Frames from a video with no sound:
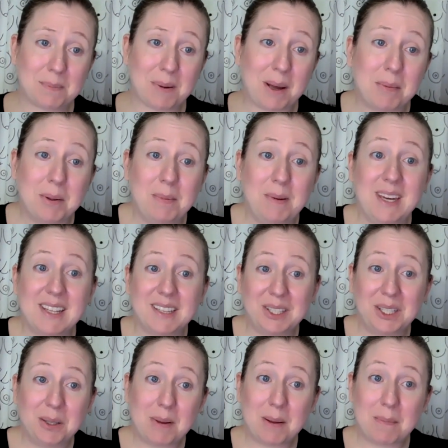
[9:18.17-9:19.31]
probably a
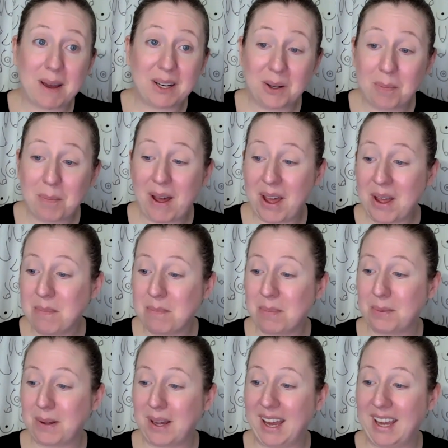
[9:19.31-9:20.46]
little bit better pump
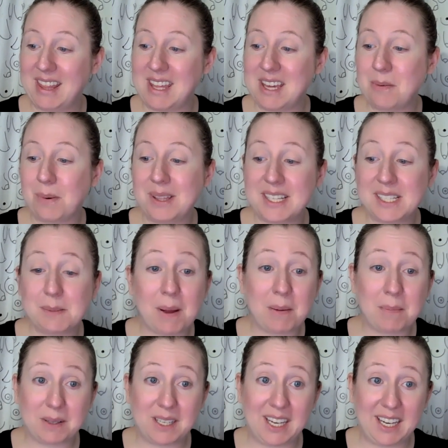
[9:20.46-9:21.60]
I think what this
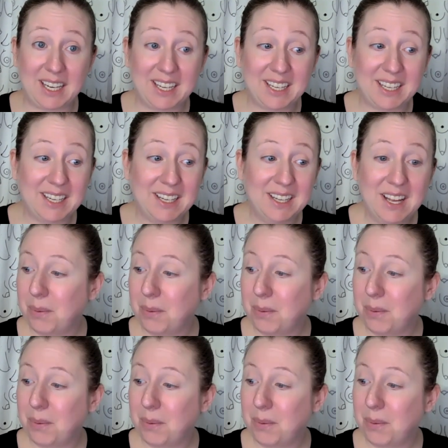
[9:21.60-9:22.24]
pump needed